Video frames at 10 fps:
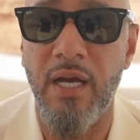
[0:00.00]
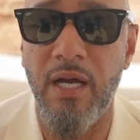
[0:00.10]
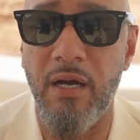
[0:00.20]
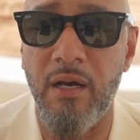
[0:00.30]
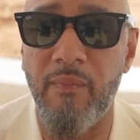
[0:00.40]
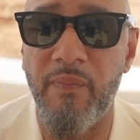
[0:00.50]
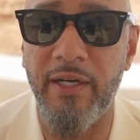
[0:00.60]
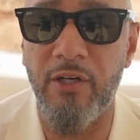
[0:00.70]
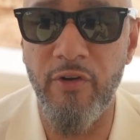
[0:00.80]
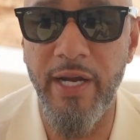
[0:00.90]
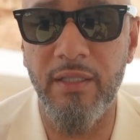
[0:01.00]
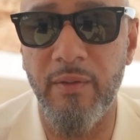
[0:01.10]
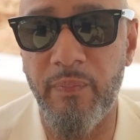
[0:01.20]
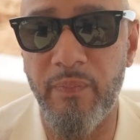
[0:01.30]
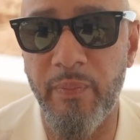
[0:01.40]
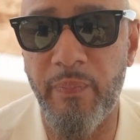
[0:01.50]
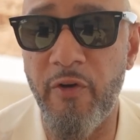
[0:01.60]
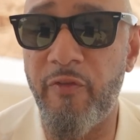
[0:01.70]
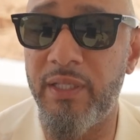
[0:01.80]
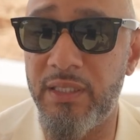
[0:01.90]
and create the
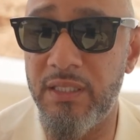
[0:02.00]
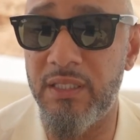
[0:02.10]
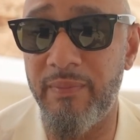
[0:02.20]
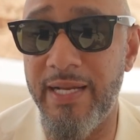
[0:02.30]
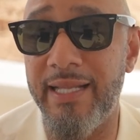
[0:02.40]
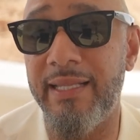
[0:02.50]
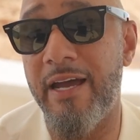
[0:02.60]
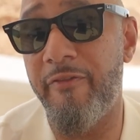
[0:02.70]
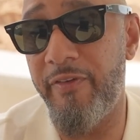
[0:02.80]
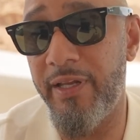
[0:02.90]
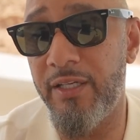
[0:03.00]
perfect system that fit